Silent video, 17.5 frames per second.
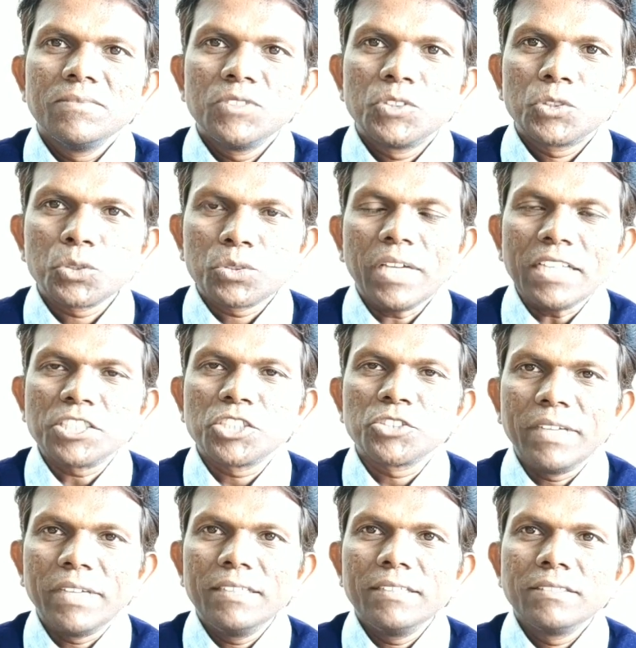So that's
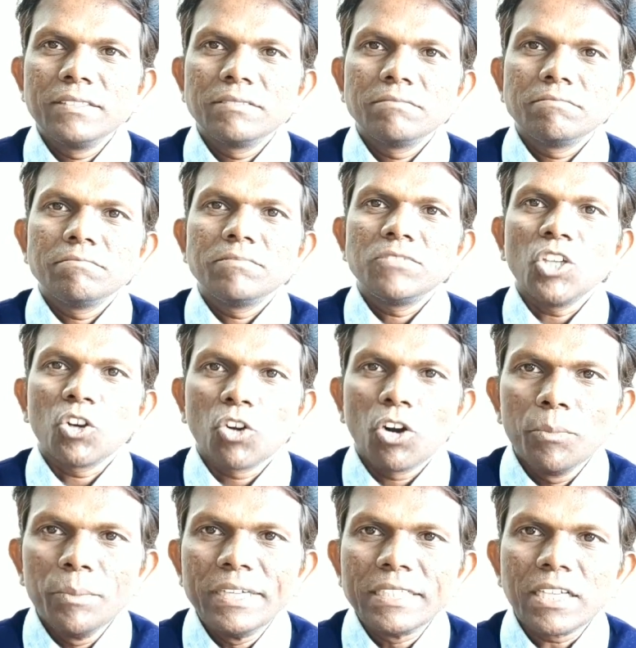why the
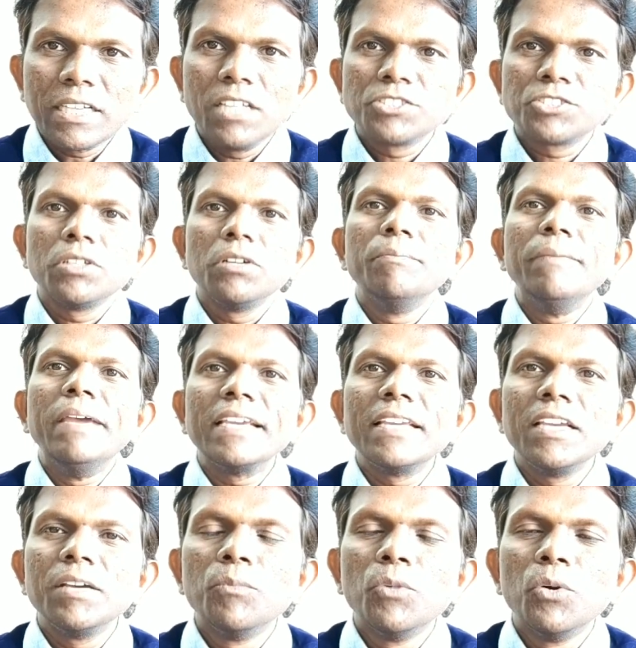government also
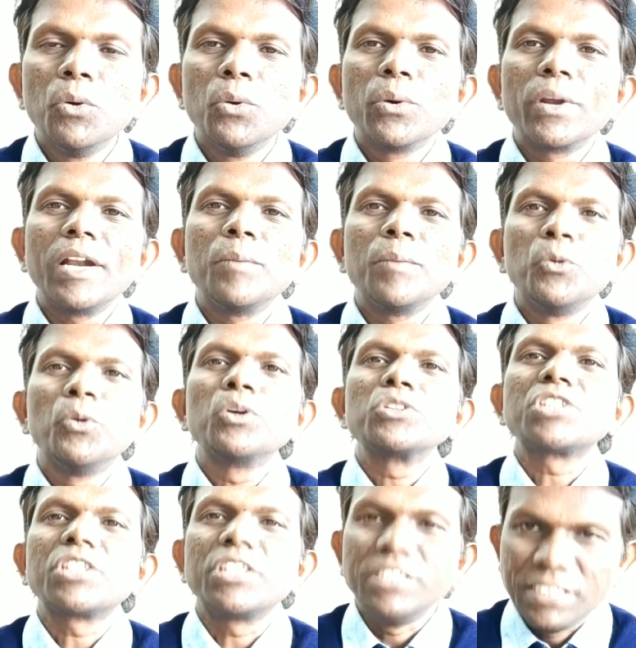making more and more
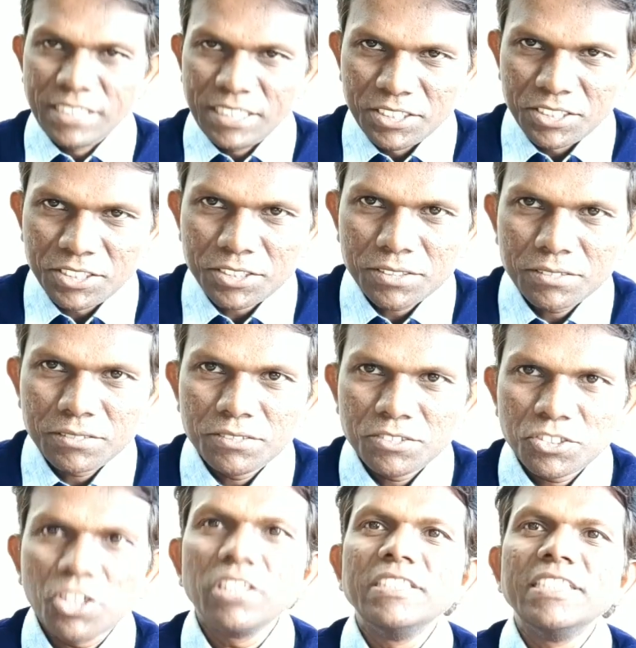stringent
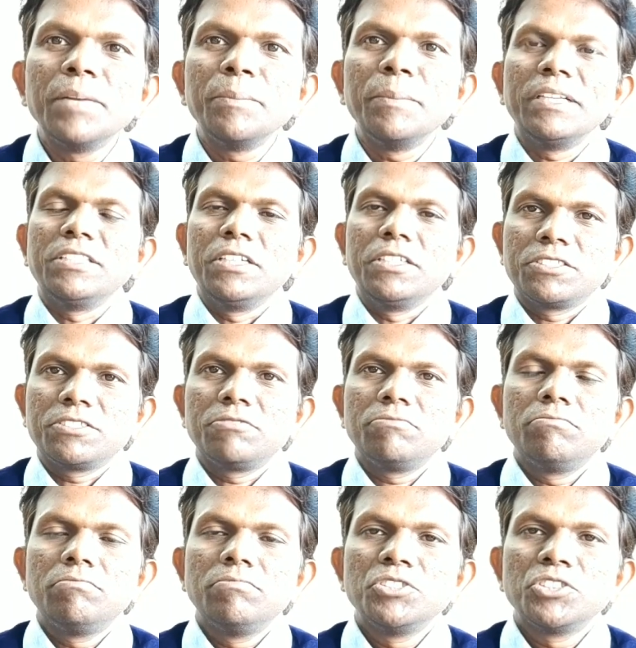measures,
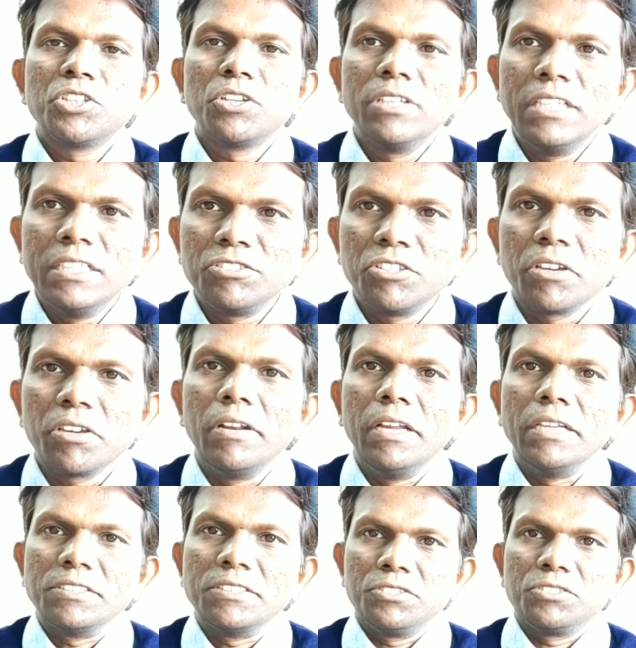stringent
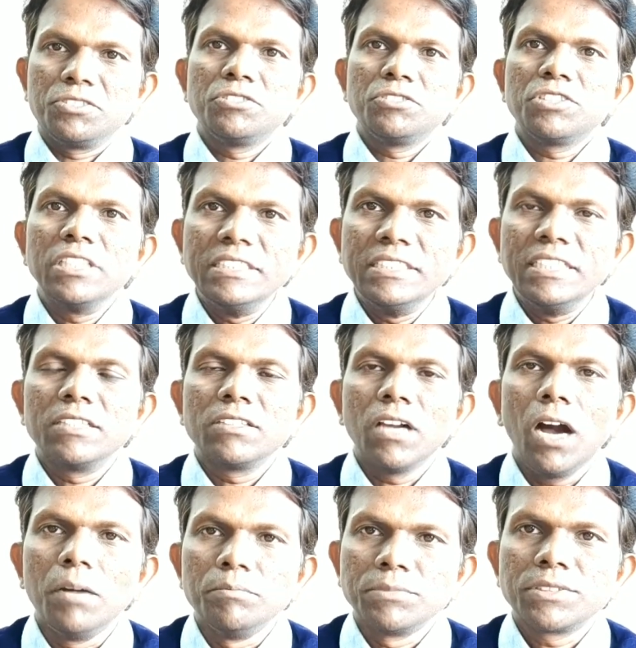regulations, stringent
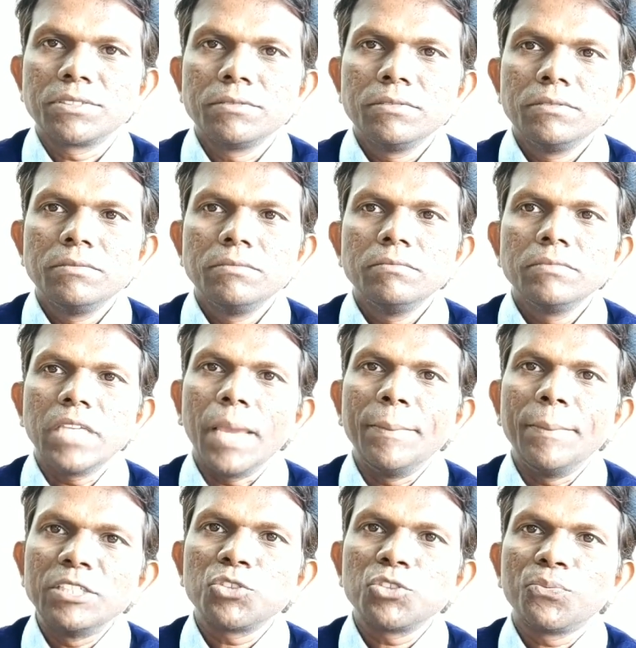norms came
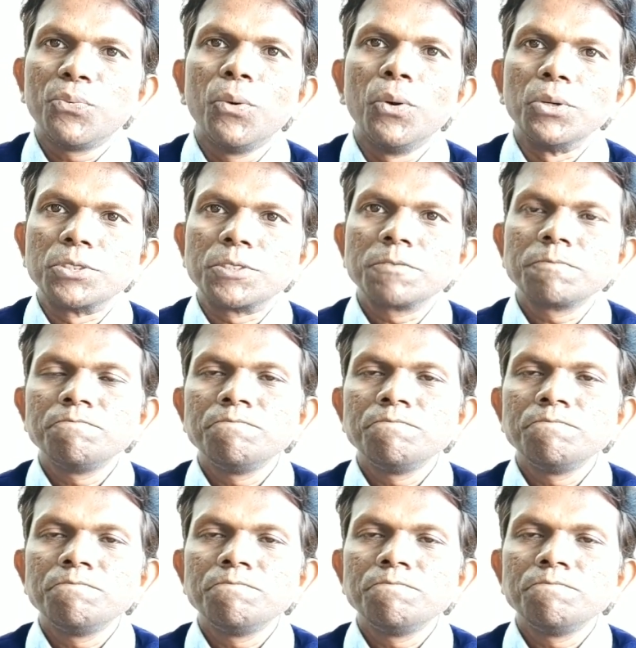into force.